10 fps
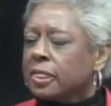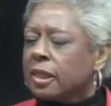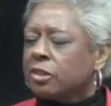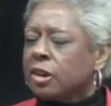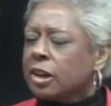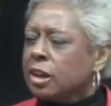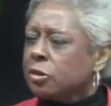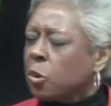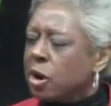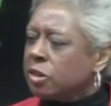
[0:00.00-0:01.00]
So I
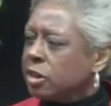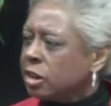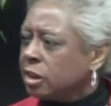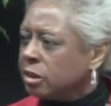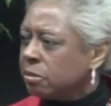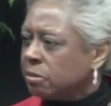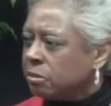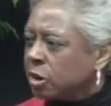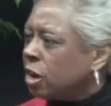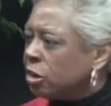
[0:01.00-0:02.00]
ask, why aren't there any
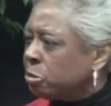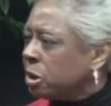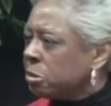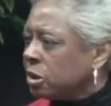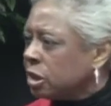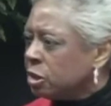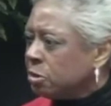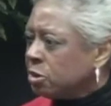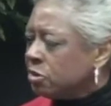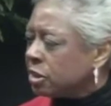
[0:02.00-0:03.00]
colored people in the
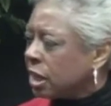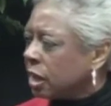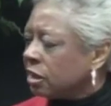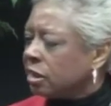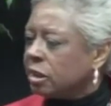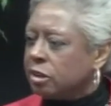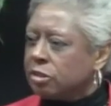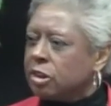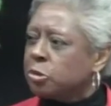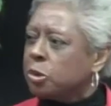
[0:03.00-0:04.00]
movie line? And he
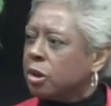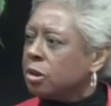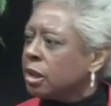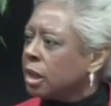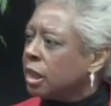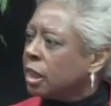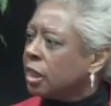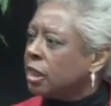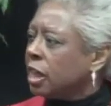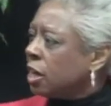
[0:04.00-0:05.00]
says, well,
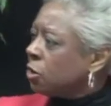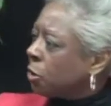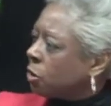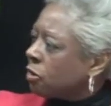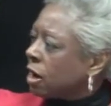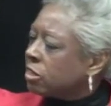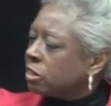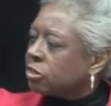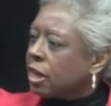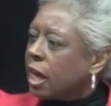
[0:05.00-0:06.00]
they go around the
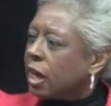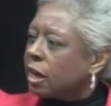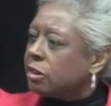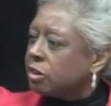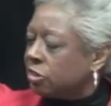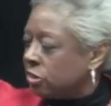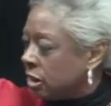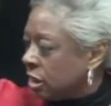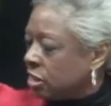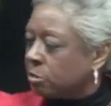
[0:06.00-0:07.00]
side to
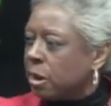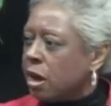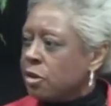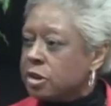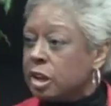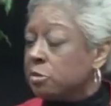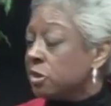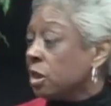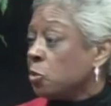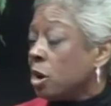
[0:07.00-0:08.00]
sit in the balcony. And I'm
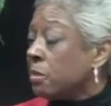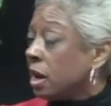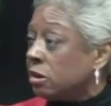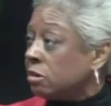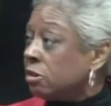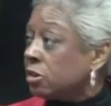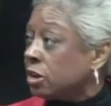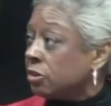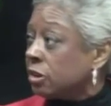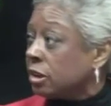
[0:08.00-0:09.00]
saying, well, my uncle
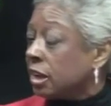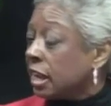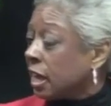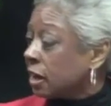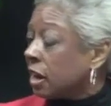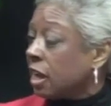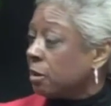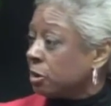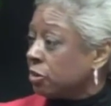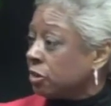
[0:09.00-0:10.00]
doesn't like
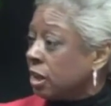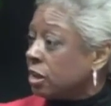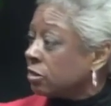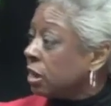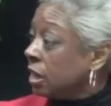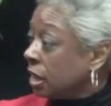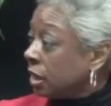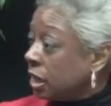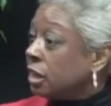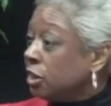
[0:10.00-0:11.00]
climbing stairs.
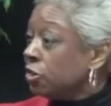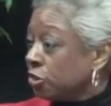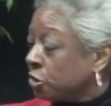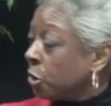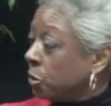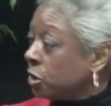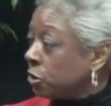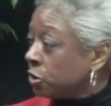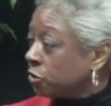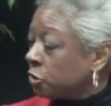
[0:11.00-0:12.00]
Can't he just go in
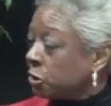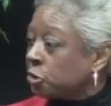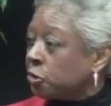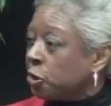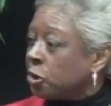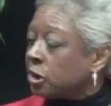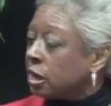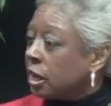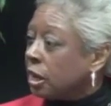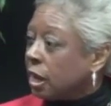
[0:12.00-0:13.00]
on the first floor?
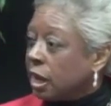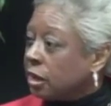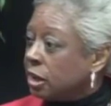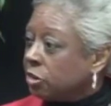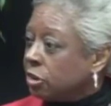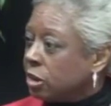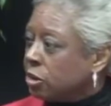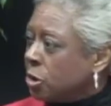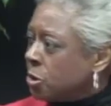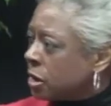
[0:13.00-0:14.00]
And they say
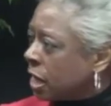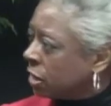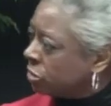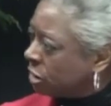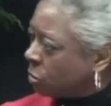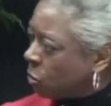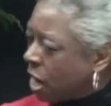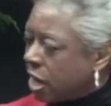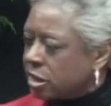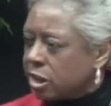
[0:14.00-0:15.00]
no, and I say,
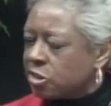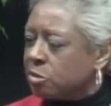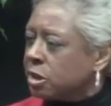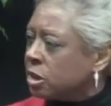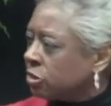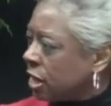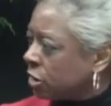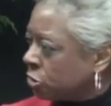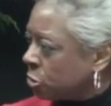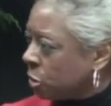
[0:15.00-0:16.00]
why? And they say, because
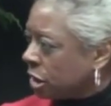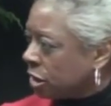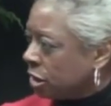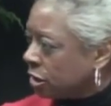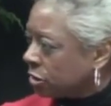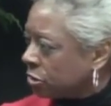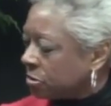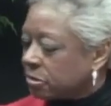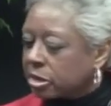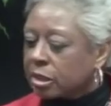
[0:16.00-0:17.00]
that's the way it is.
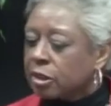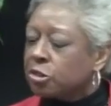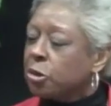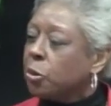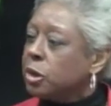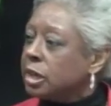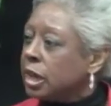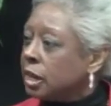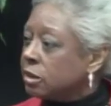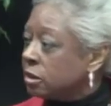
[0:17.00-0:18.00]
So we
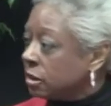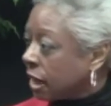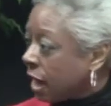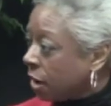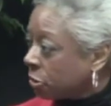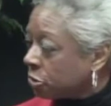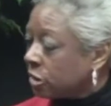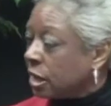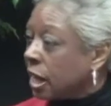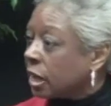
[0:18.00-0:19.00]
get to the house,
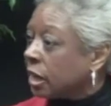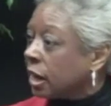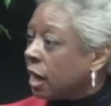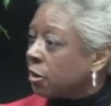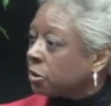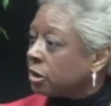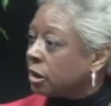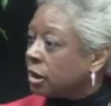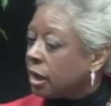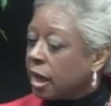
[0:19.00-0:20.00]
and I get out.
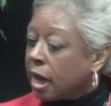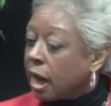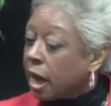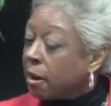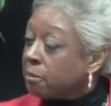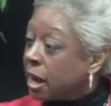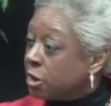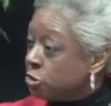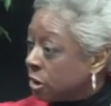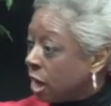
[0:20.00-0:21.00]

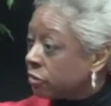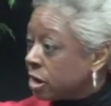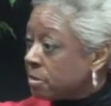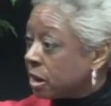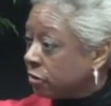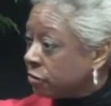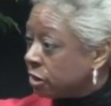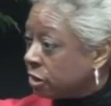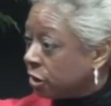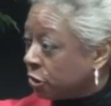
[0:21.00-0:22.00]
Mind you, I have come out of
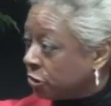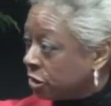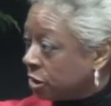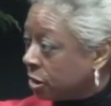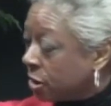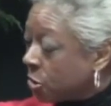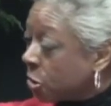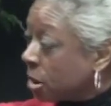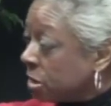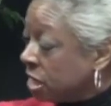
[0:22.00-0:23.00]
Philadelphia,
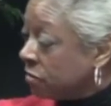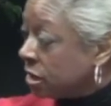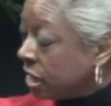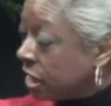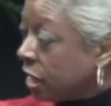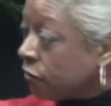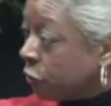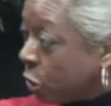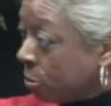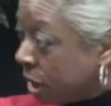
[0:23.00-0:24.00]
where I'm living in a
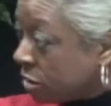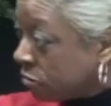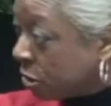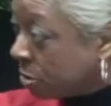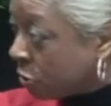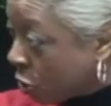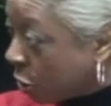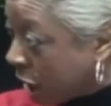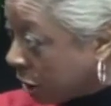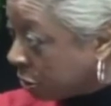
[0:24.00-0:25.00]
4-bedroom
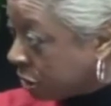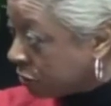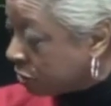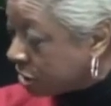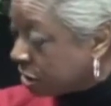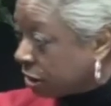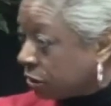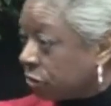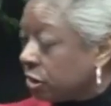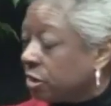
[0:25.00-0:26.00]
row house in
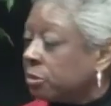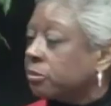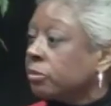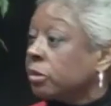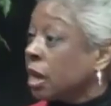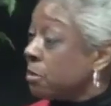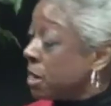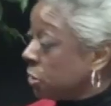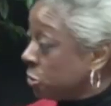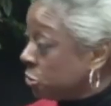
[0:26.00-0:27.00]
Philadelphia, got
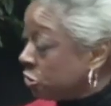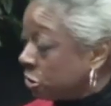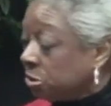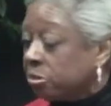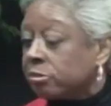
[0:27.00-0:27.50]
my own room.